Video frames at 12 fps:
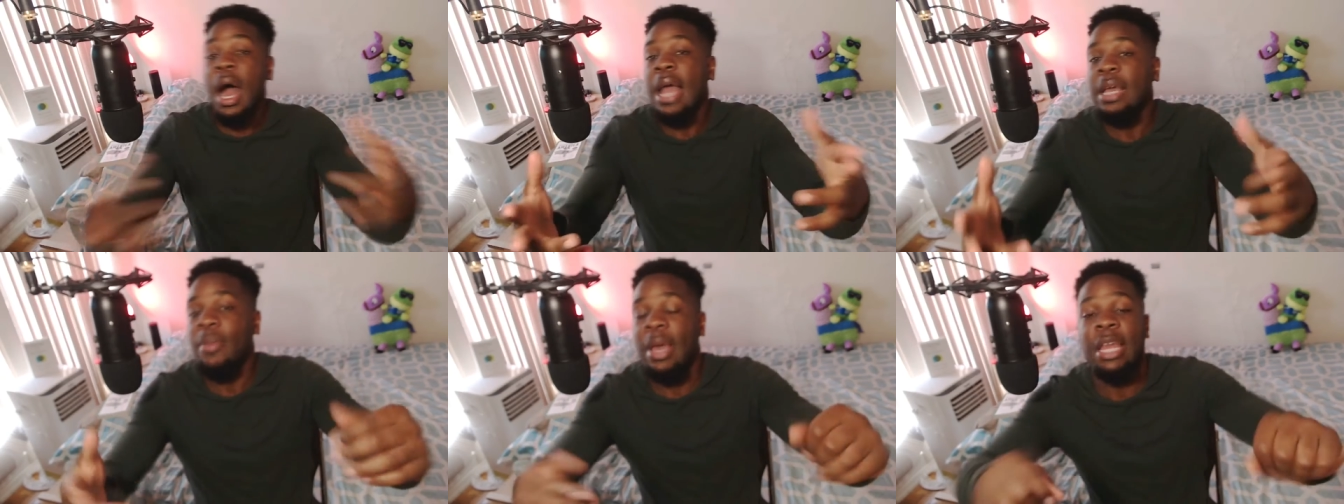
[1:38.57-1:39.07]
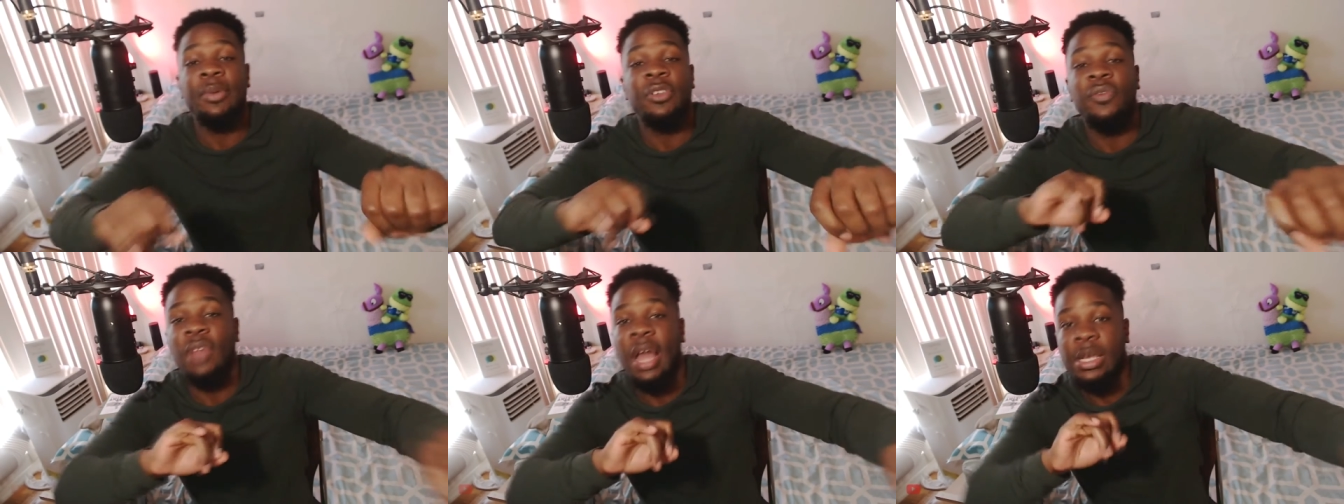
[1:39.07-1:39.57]
Hi, my name
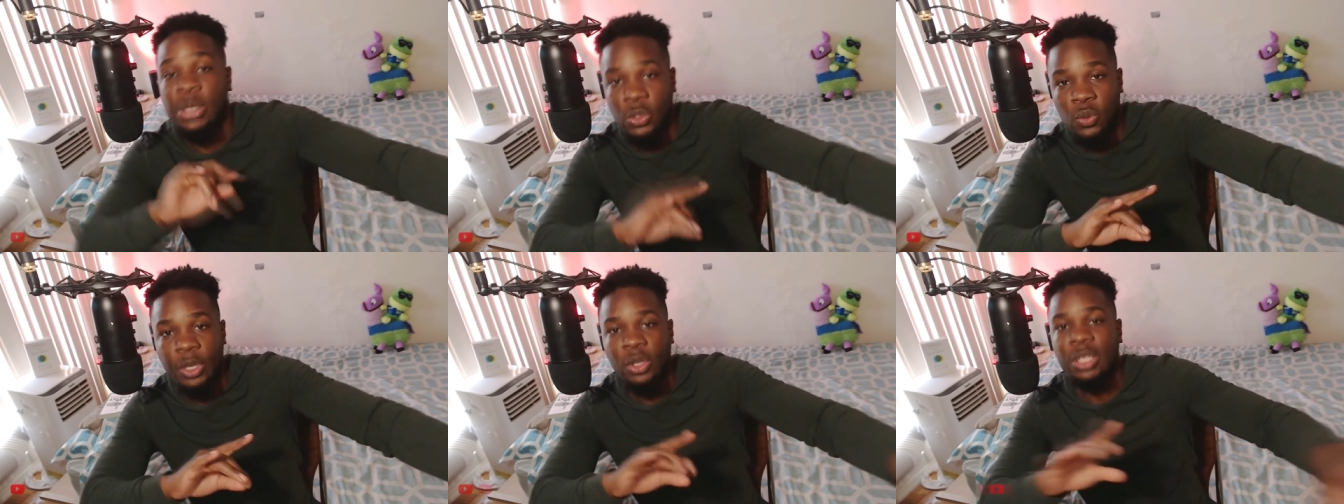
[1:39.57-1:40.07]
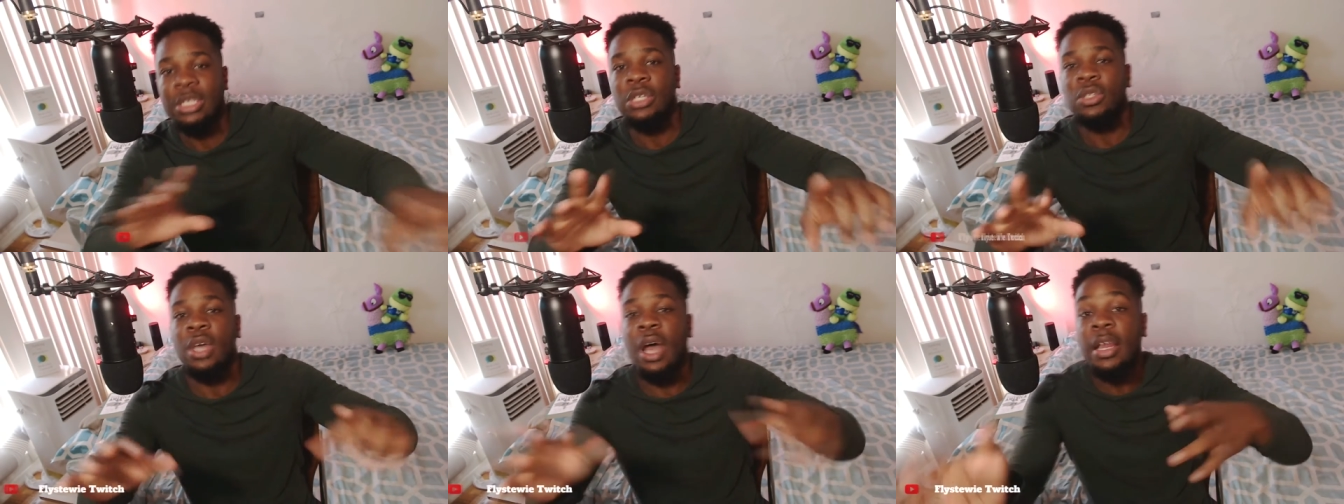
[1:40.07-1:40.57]
is Fly Stewie. You're
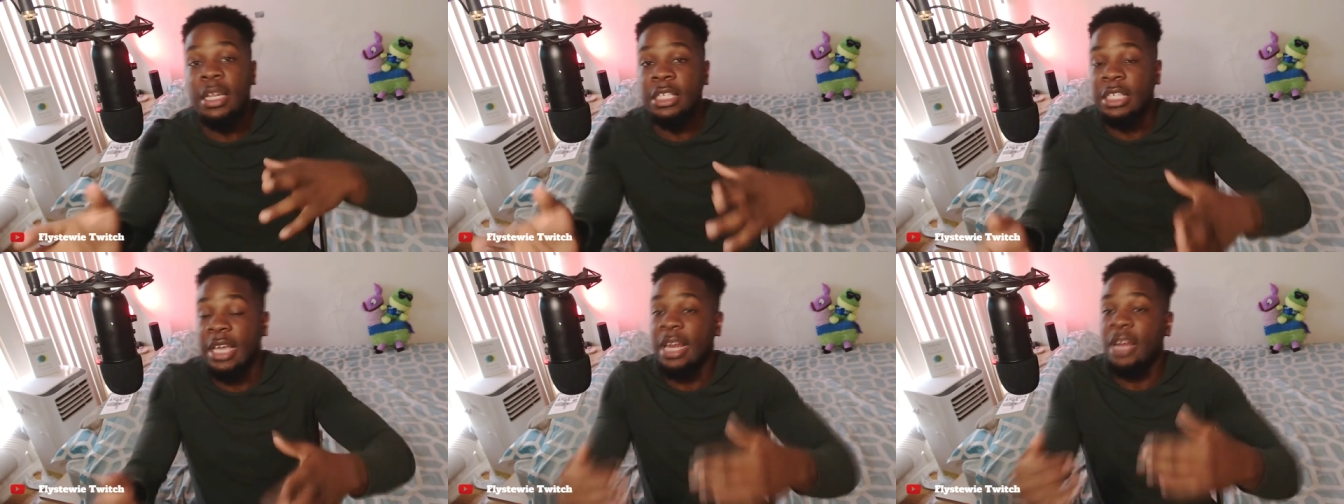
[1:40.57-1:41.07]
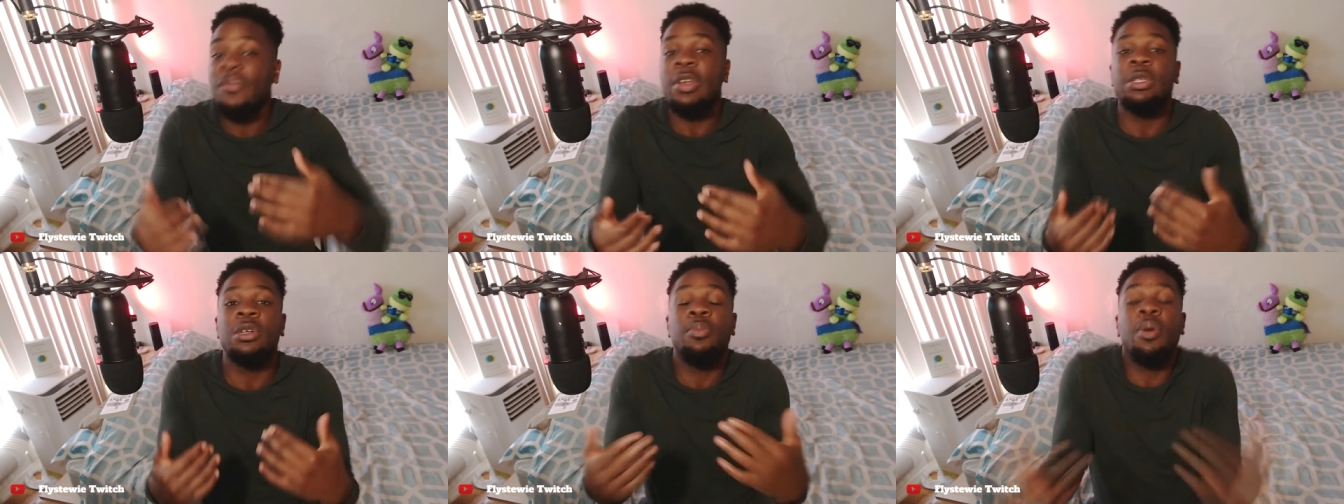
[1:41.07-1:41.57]
listening to the Uneducated
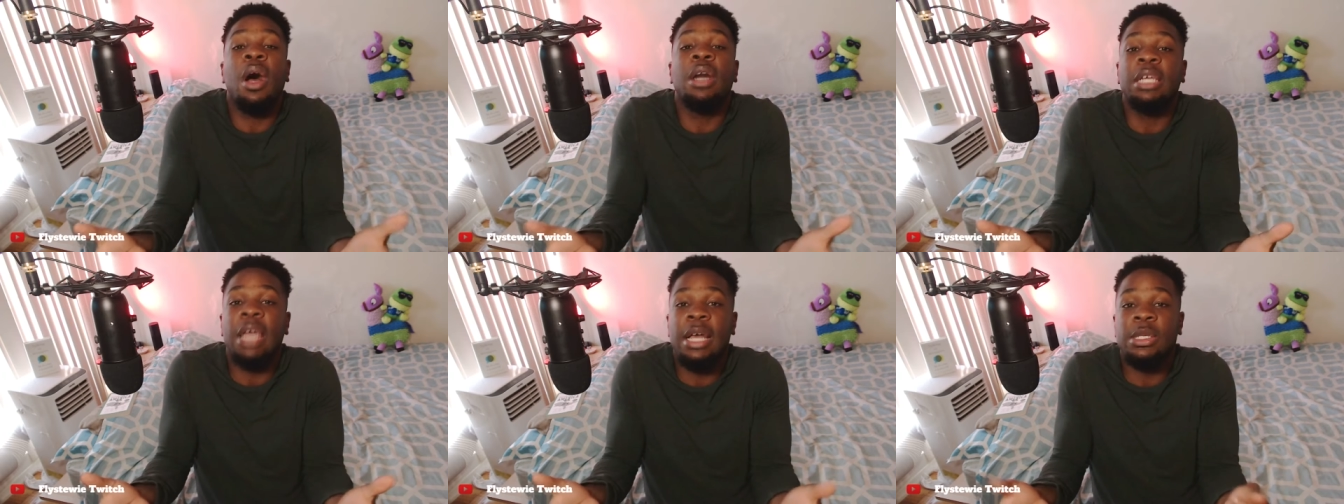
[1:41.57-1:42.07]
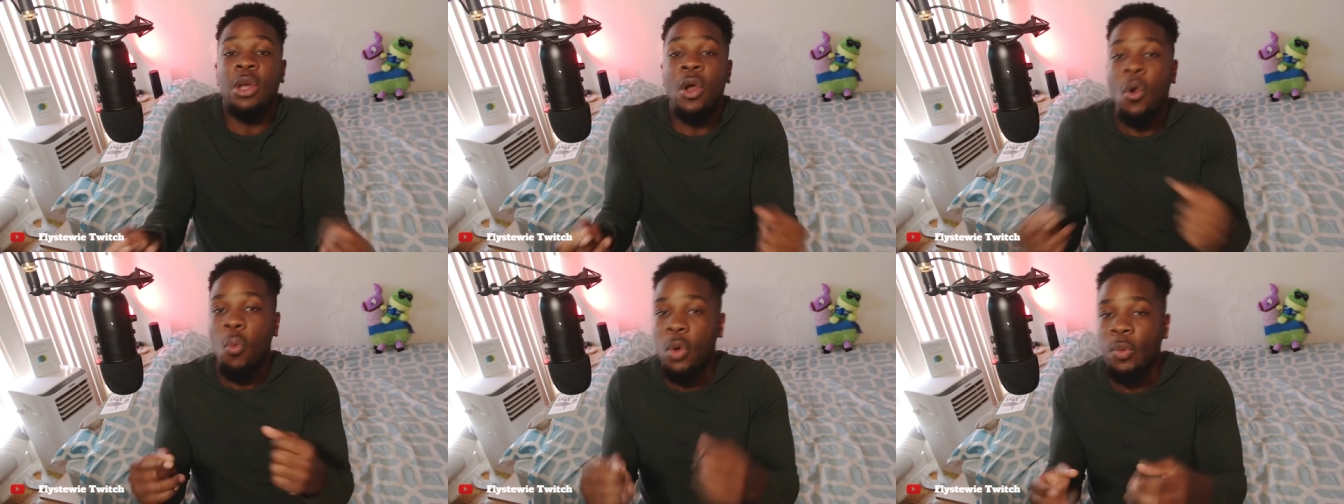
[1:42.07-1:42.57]
Investor
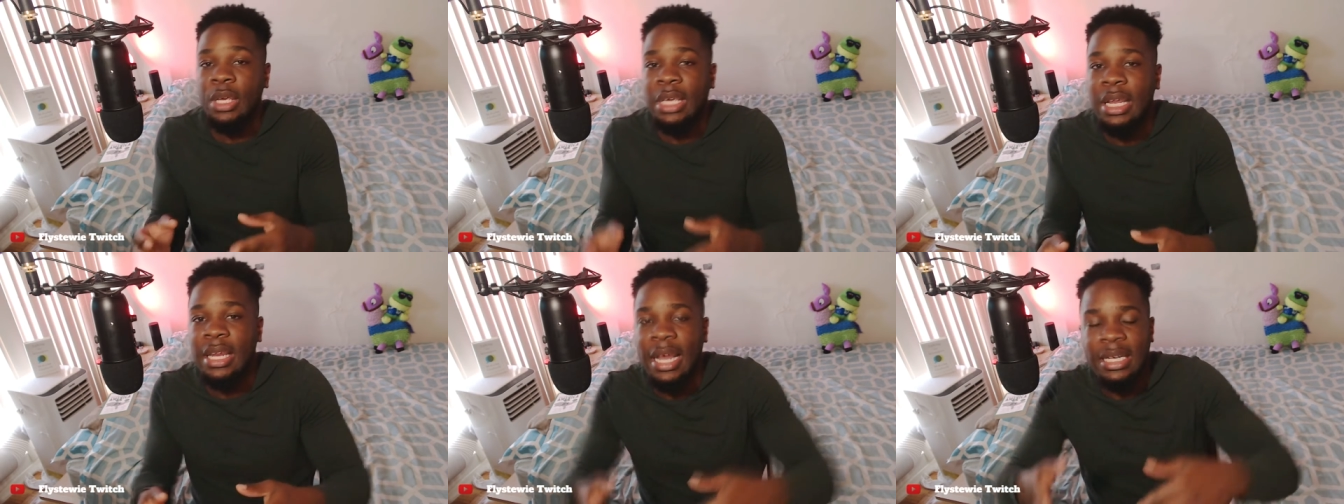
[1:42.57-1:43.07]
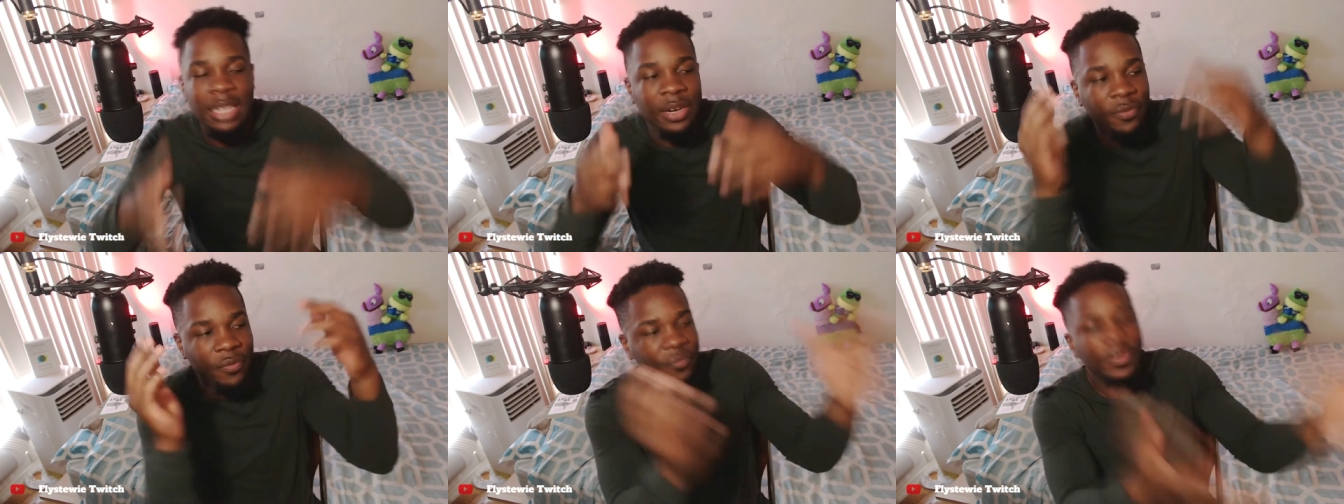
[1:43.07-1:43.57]
podcast, where we connect
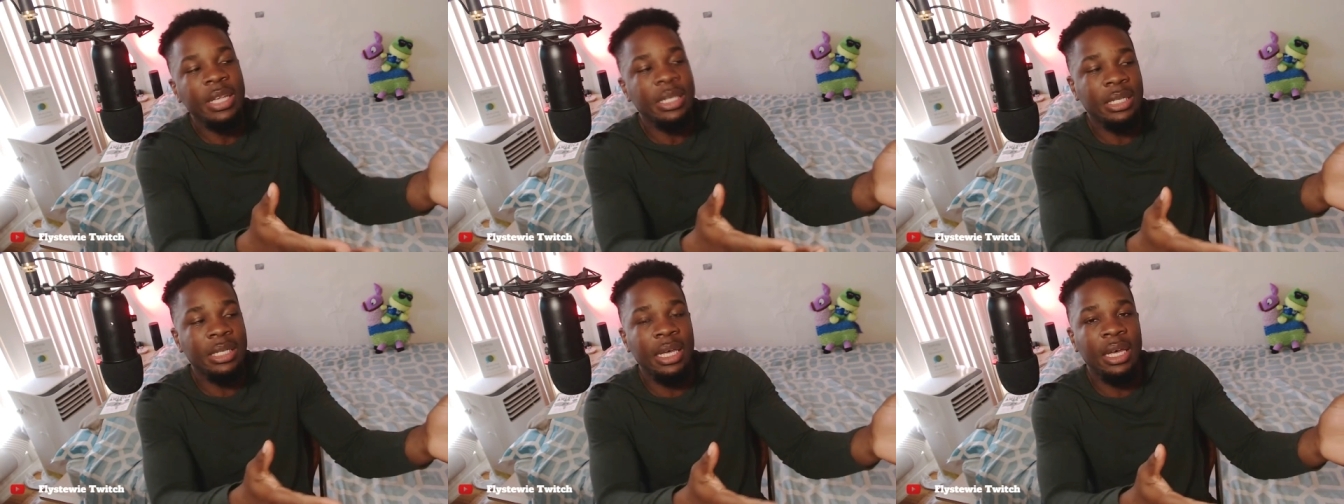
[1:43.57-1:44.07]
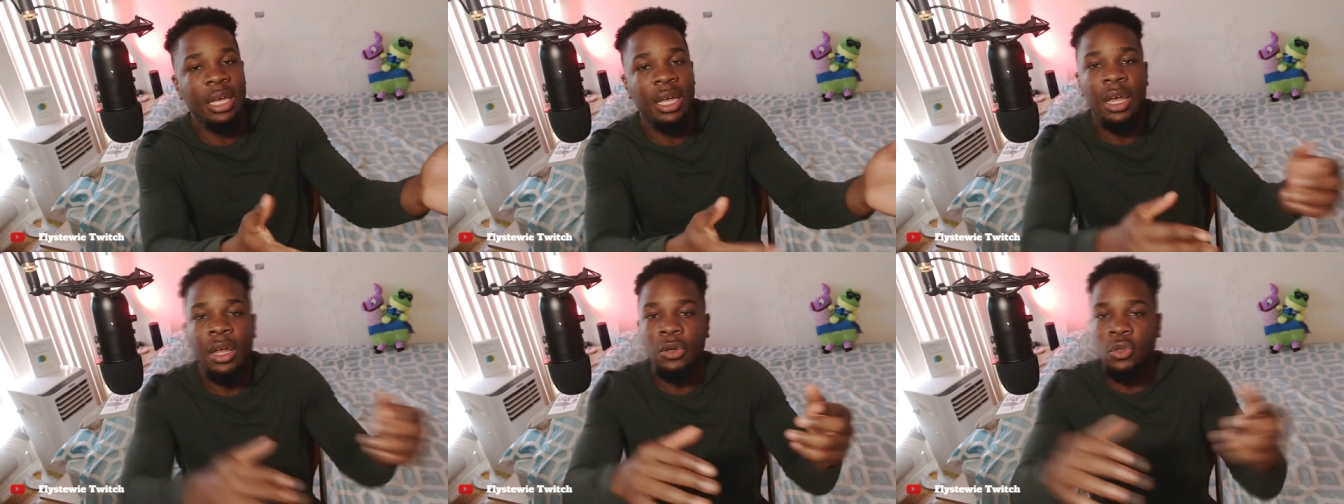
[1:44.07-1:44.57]
investing
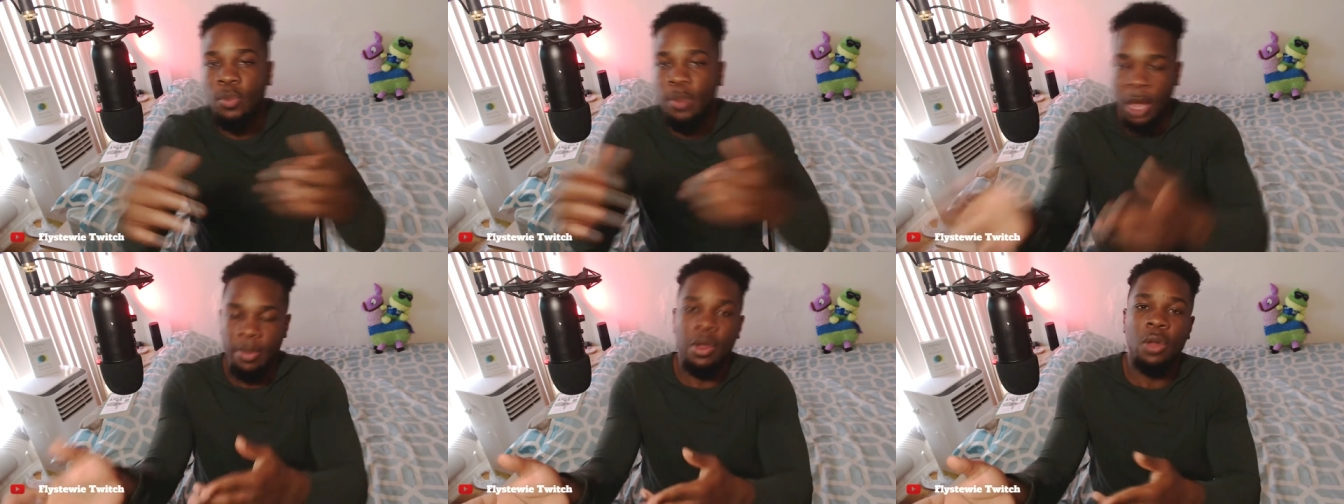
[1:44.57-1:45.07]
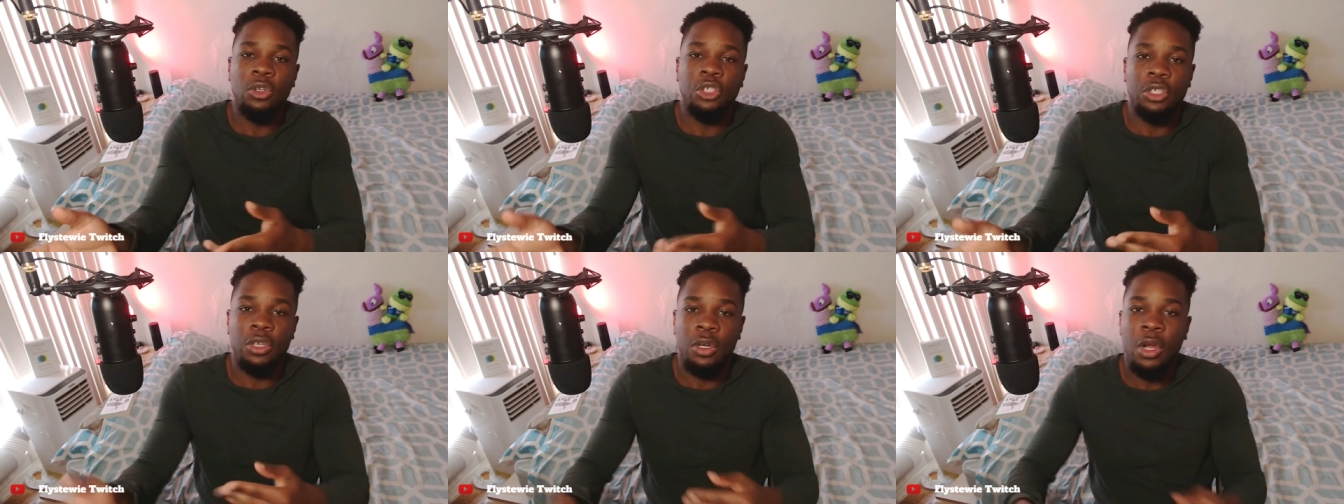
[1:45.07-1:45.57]
to pop
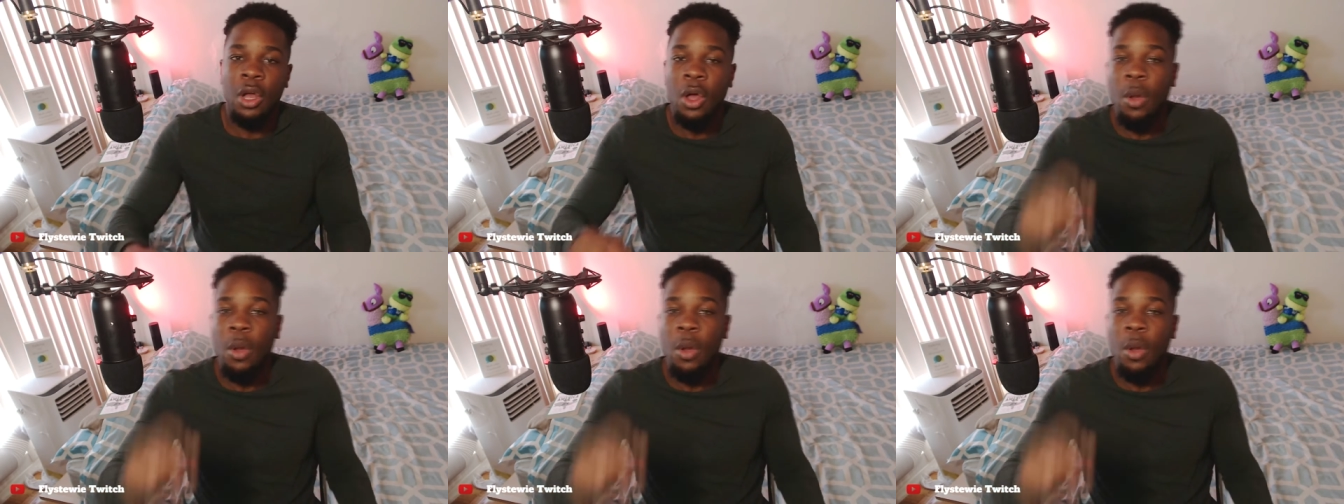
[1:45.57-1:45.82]
culture.